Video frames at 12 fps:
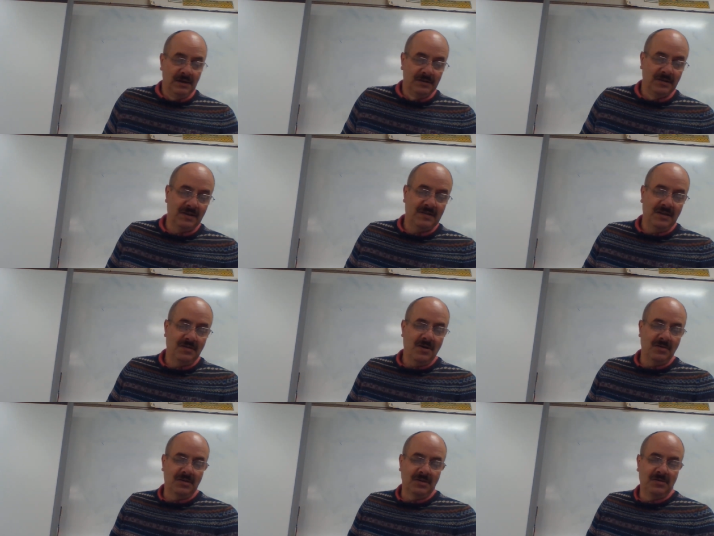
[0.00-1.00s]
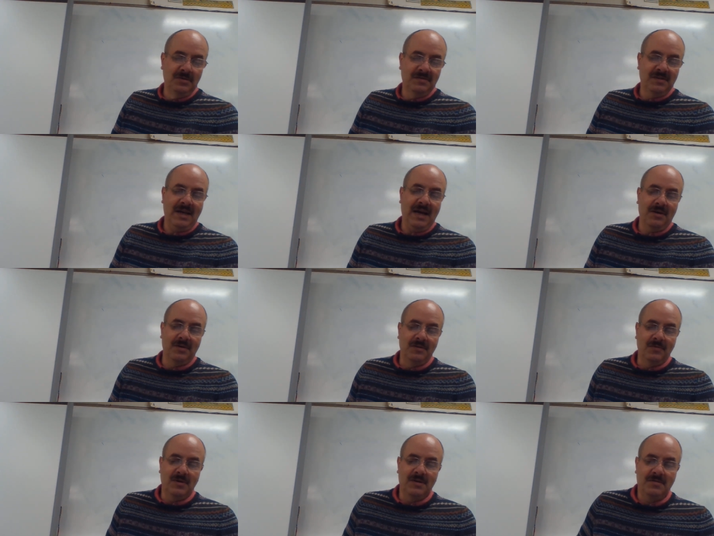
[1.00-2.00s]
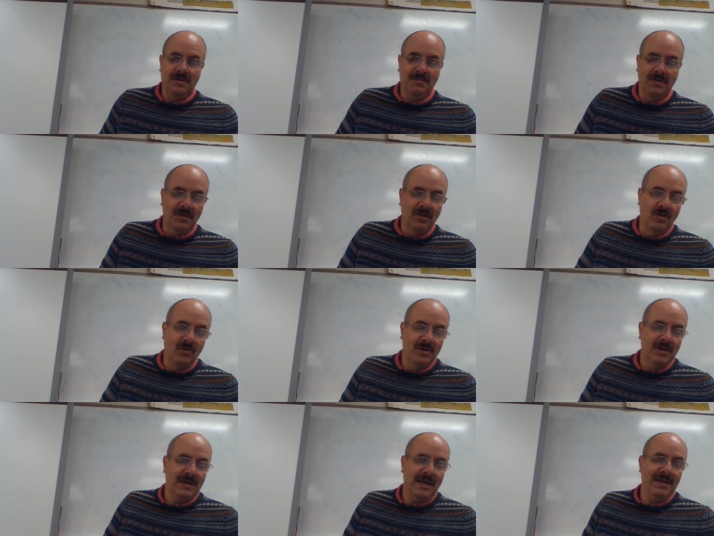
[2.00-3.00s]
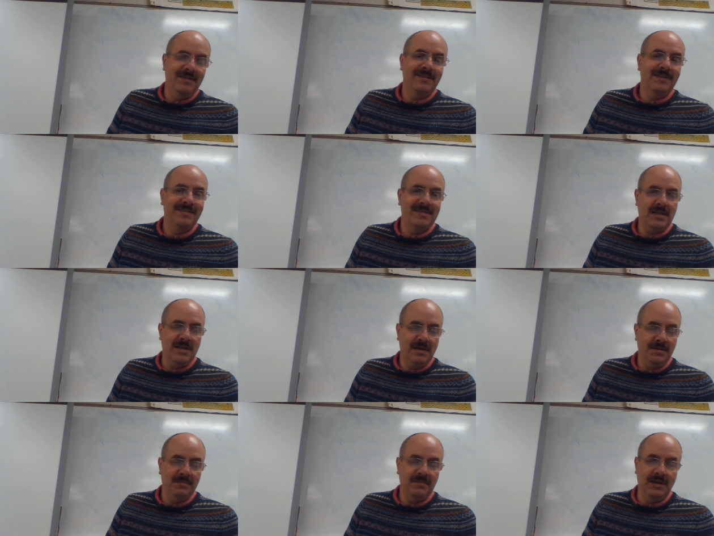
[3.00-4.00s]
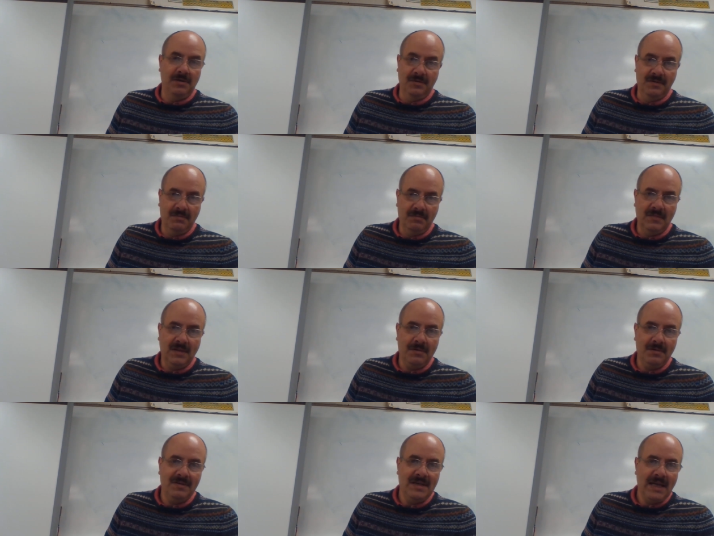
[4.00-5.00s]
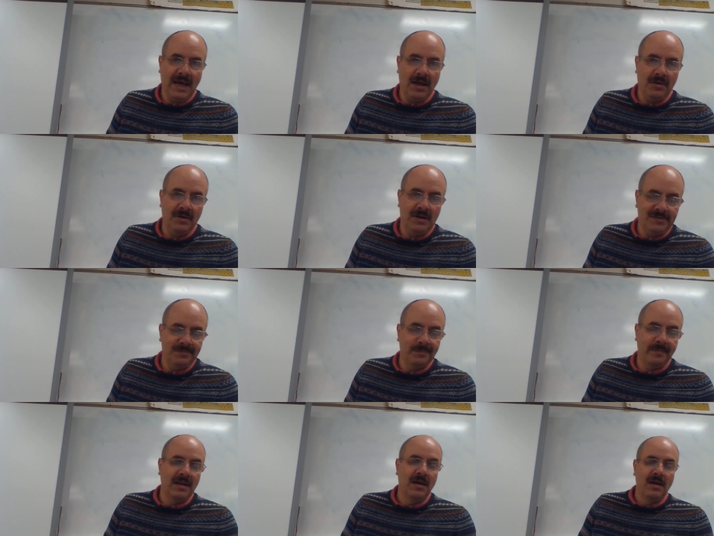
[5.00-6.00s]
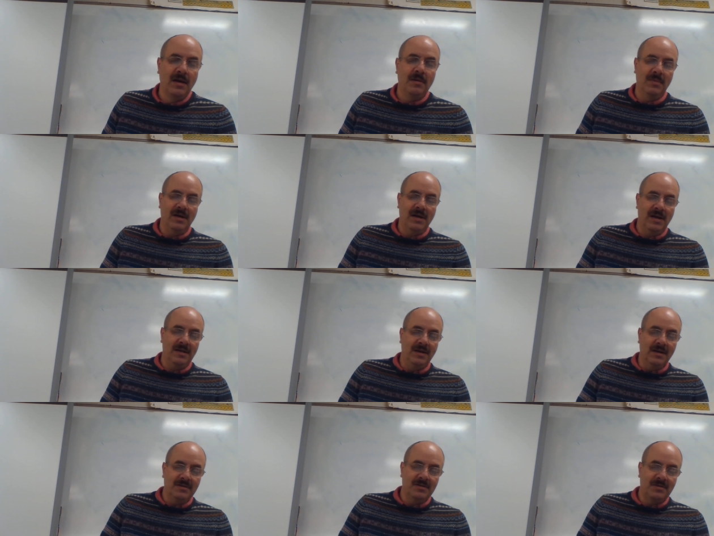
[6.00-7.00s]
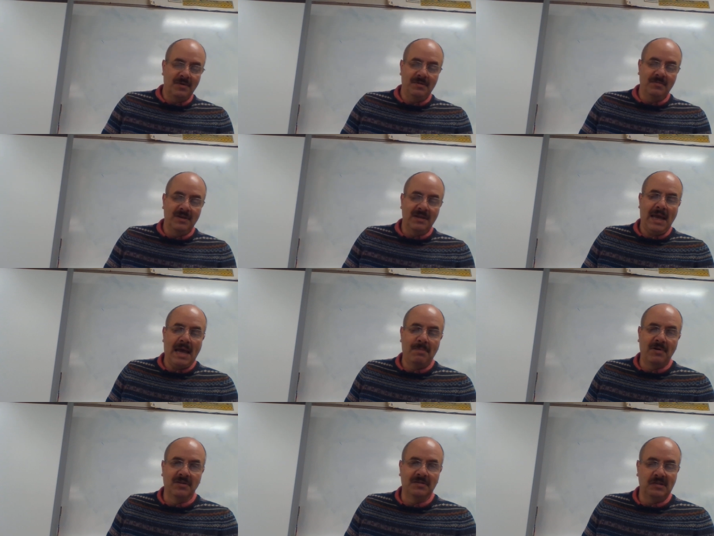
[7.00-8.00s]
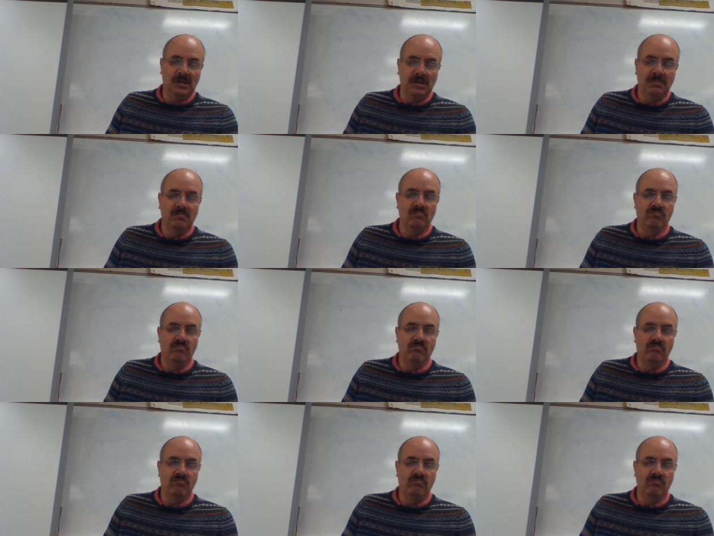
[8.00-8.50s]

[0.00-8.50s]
So it says, note, there are two different calories. One is written with a lowercase c equals little c calories, but the other is written with a capital C,